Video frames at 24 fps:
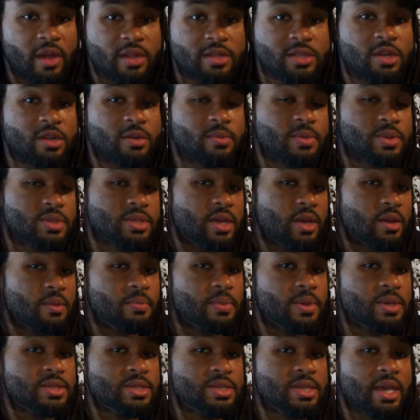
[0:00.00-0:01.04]
I told him I take
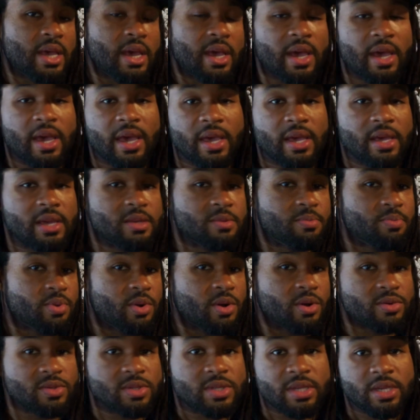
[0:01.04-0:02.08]
B C A A,
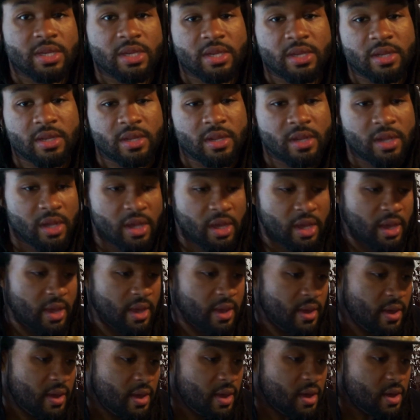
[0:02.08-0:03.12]
protein,
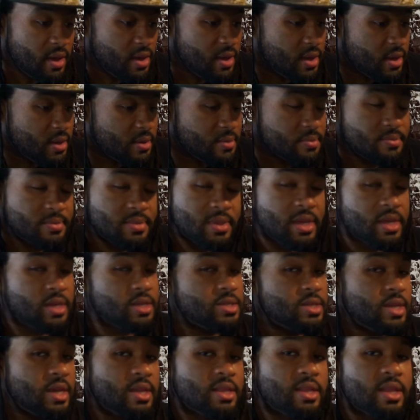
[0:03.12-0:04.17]
um,
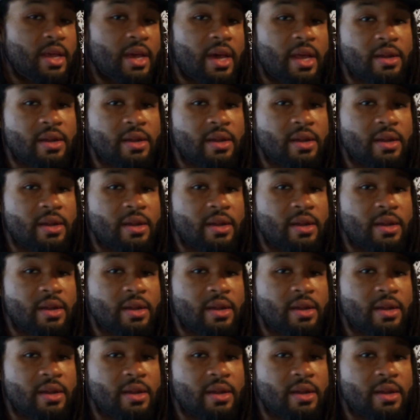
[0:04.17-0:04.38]
things like that.